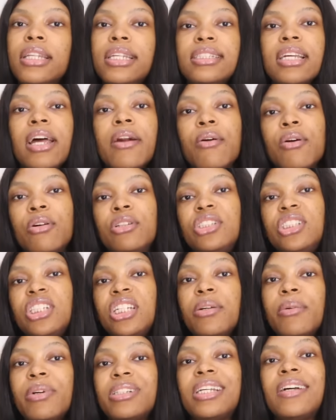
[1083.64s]
Later on,
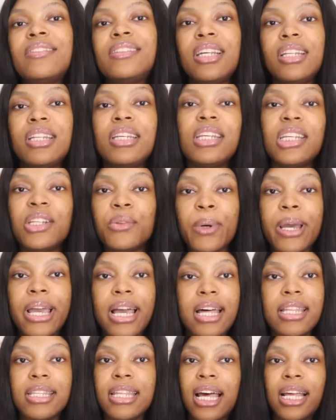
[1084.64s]
Che was now telling
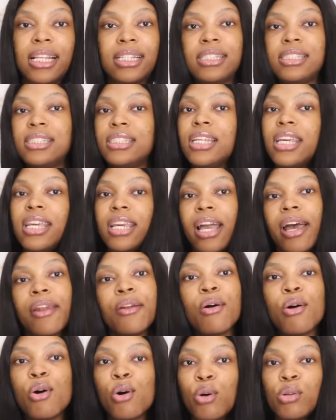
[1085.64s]
Kiddwaya that he
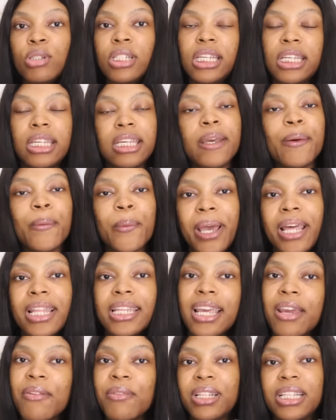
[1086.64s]
cannot hold Ike
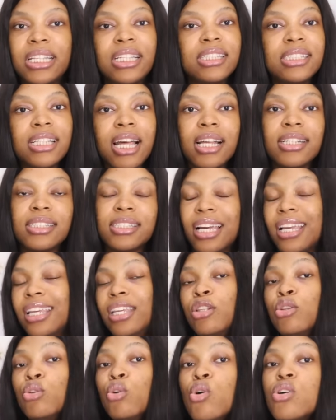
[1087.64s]
when everything starts, that
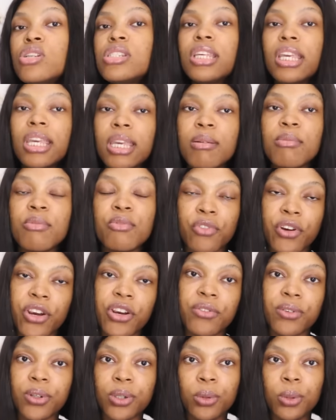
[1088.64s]
he knows him
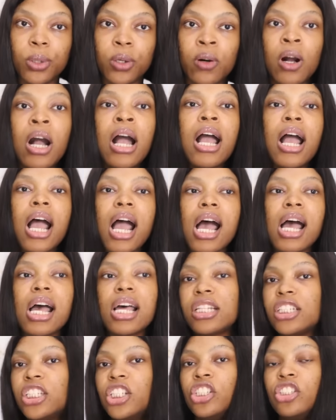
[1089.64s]
very, very well,
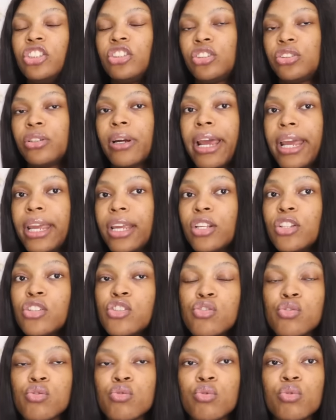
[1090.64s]
and he's trying
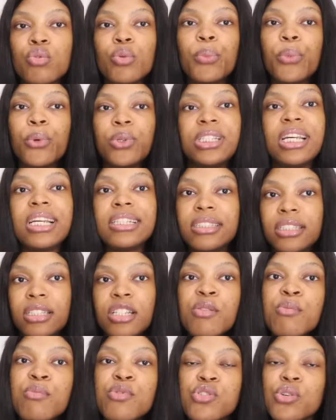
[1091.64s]
to protect
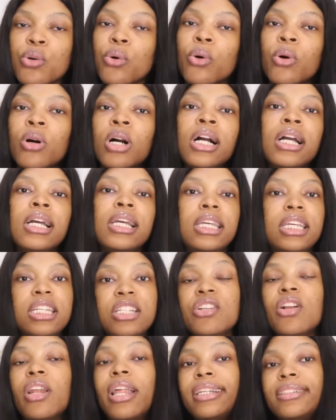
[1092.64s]
him. So he
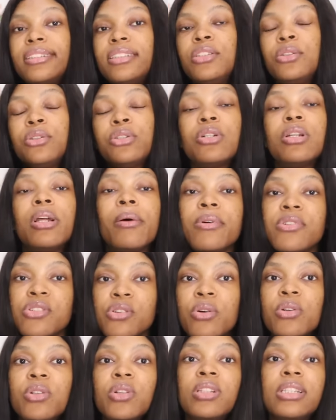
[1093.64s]
did not like the situation that was
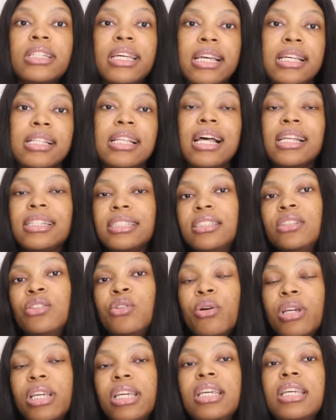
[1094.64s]
going on there. That
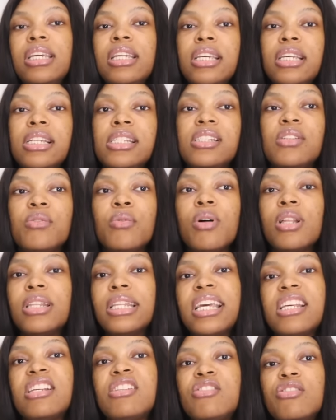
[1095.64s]
Doyin is the one
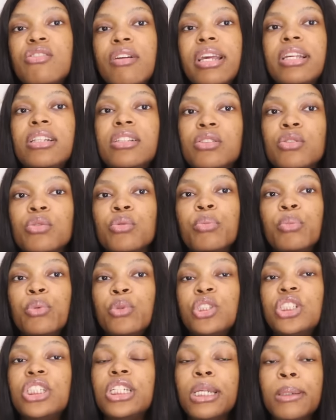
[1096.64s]
that's trying to
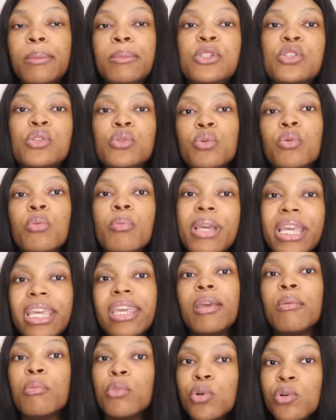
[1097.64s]
push him to
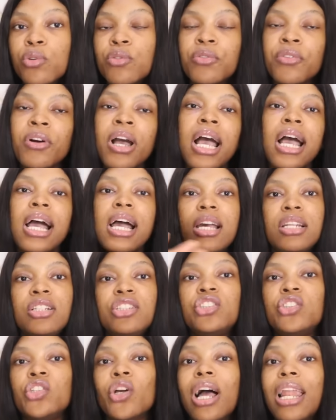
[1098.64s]
make a move, and
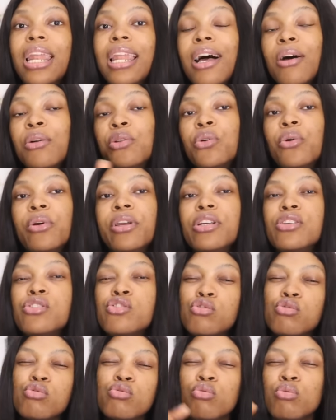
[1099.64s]
he should not allow Doyin
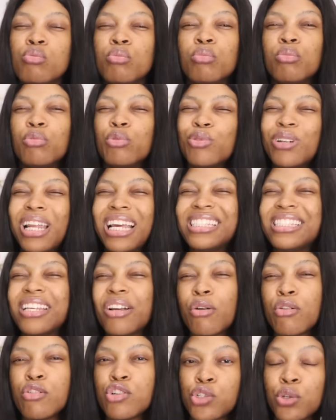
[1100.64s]
to, would I say,
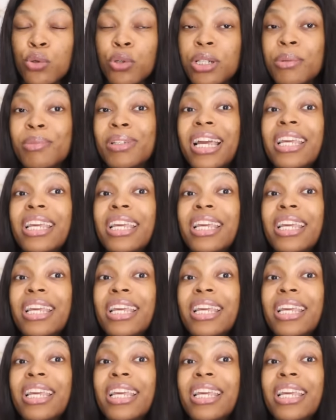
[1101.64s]
control him.